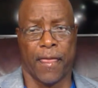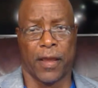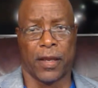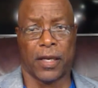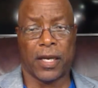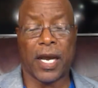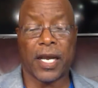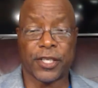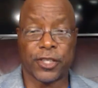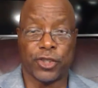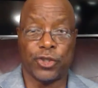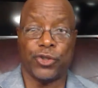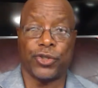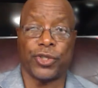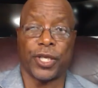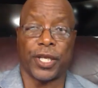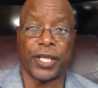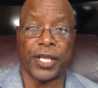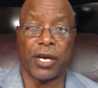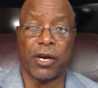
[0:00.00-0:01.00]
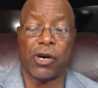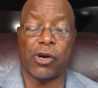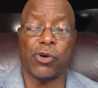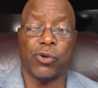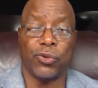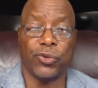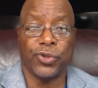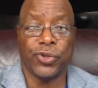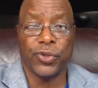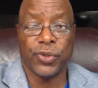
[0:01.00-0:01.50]
God, you say that
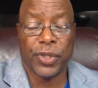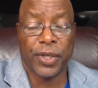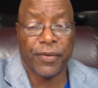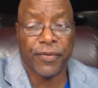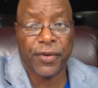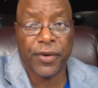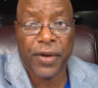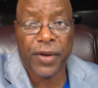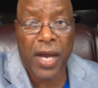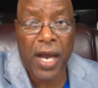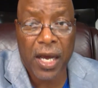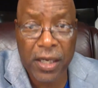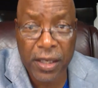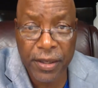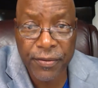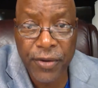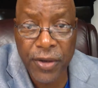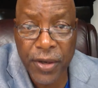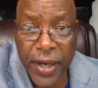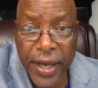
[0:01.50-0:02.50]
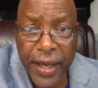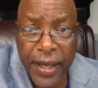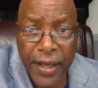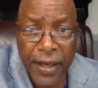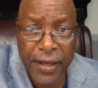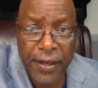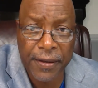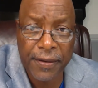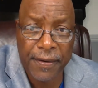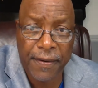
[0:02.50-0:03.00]
holds you in the very hollow of your hand.